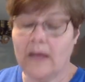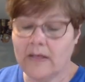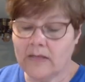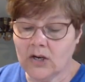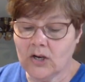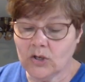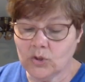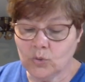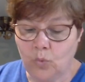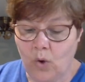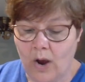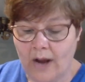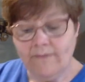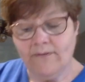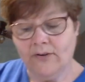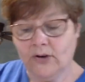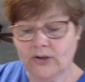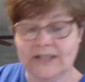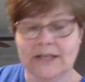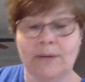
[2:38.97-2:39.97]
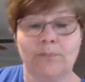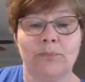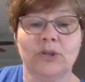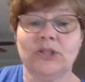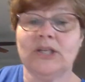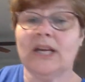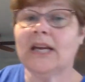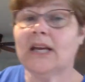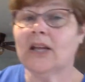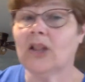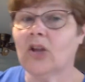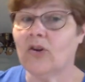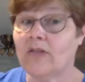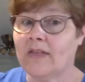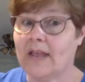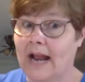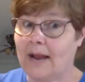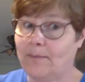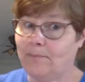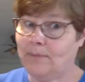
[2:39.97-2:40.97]
There's one verse in particular
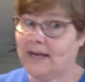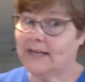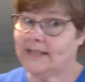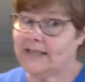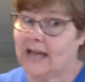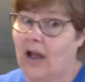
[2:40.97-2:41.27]
that I picked